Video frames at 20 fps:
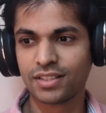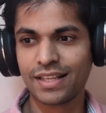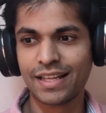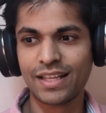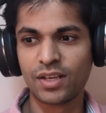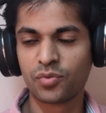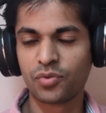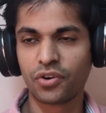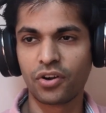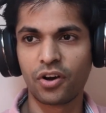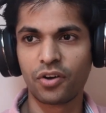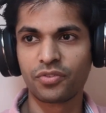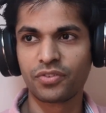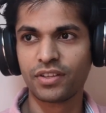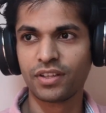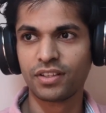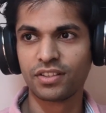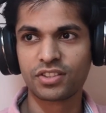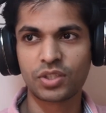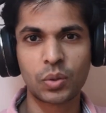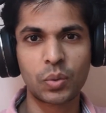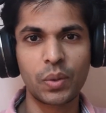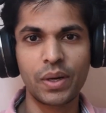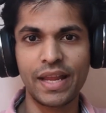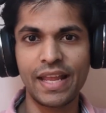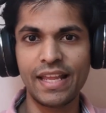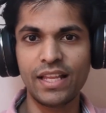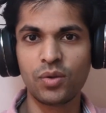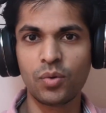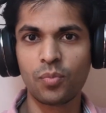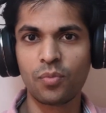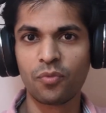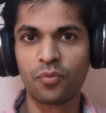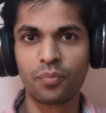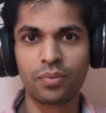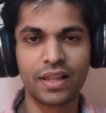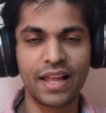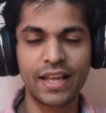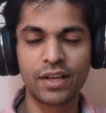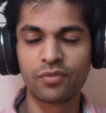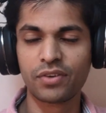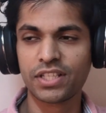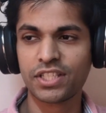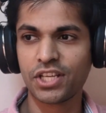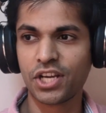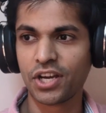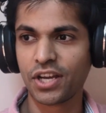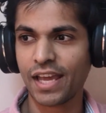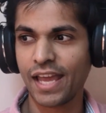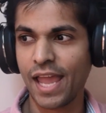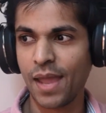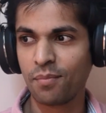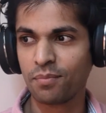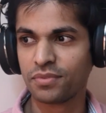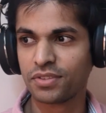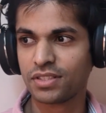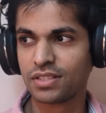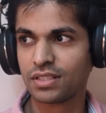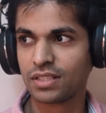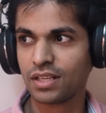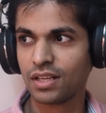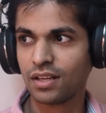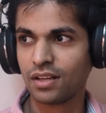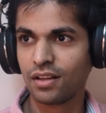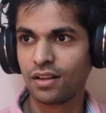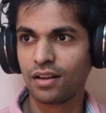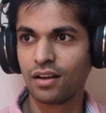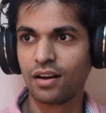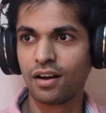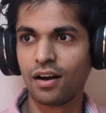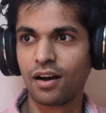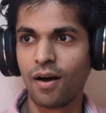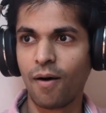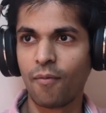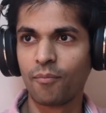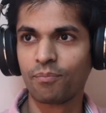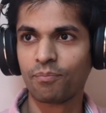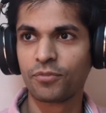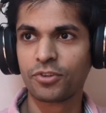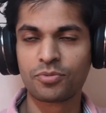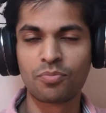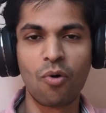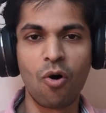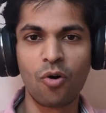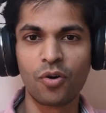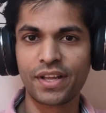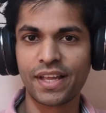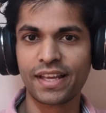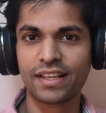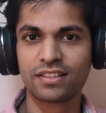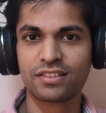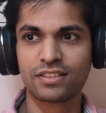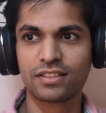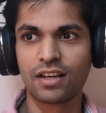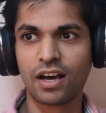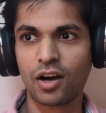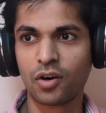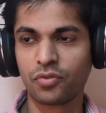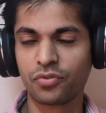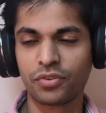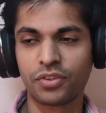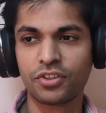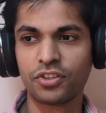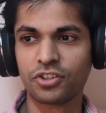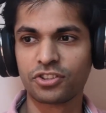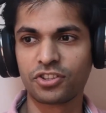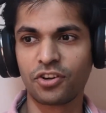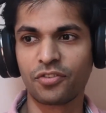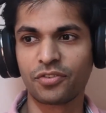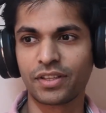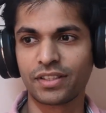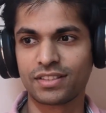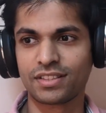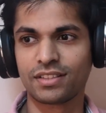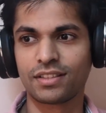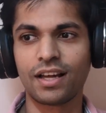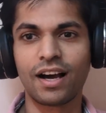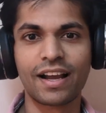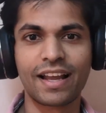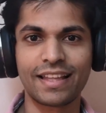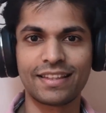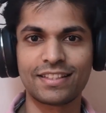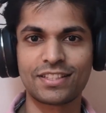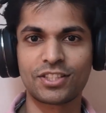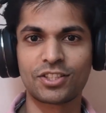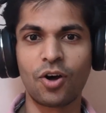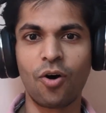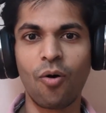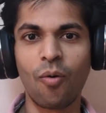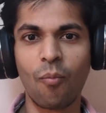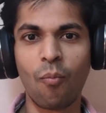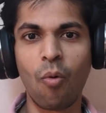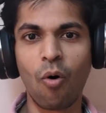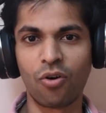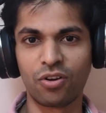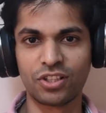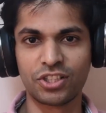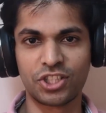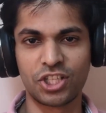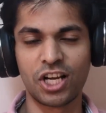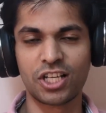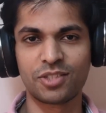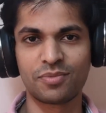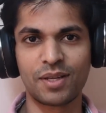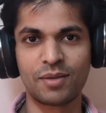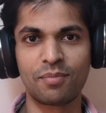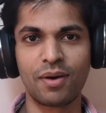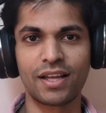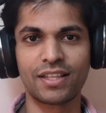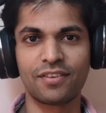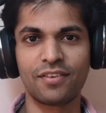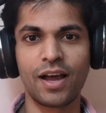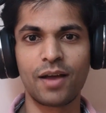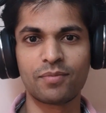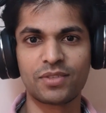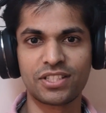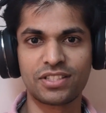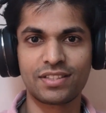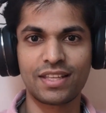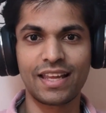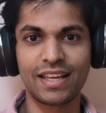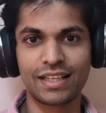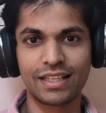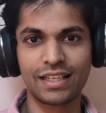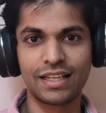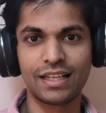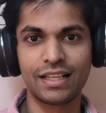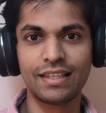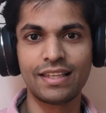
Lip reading: in front of the screen, playing video games, smoking stuff, those sort of things. Again, this is not a moral judgment, by the way, I'm just saying,